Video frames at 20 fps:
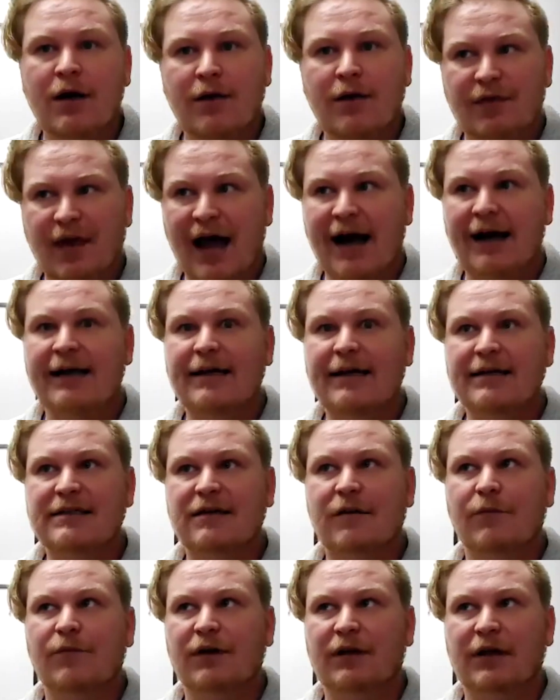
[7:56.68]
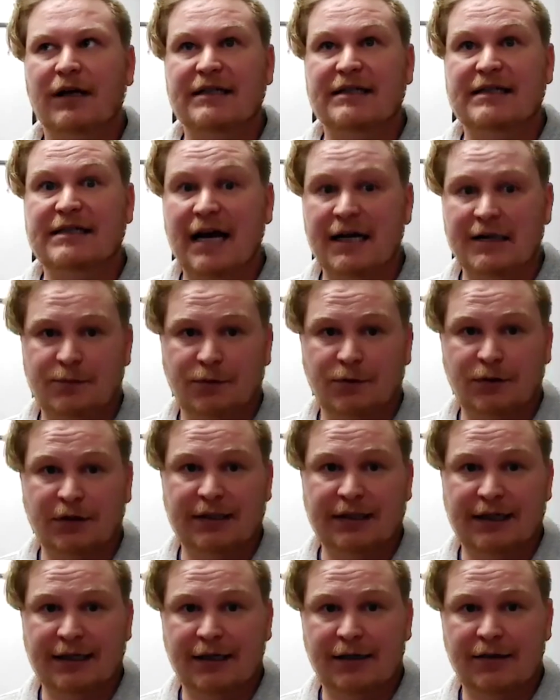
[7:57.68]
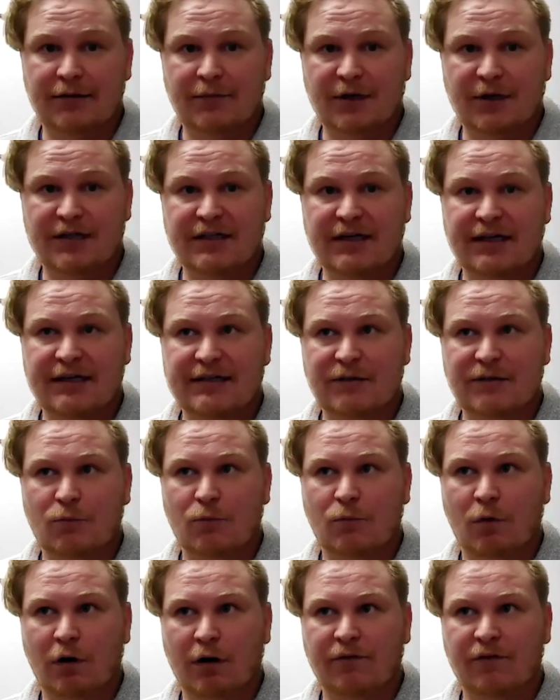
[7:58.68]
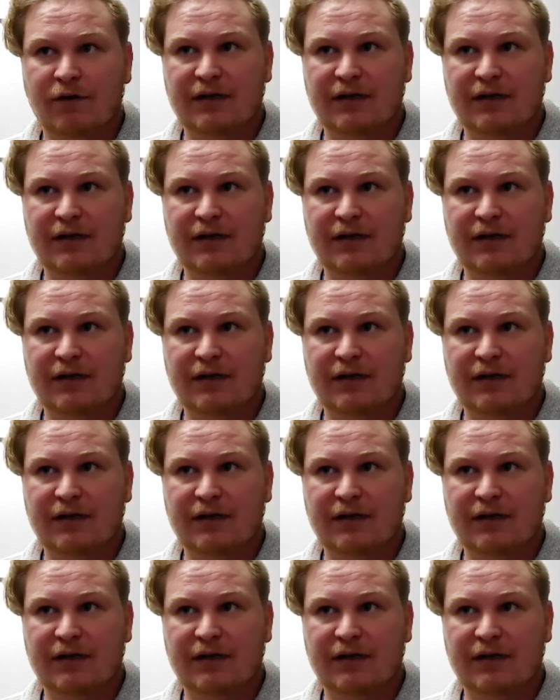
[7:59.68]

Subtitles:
that is something that is desperately needed, because it is one of the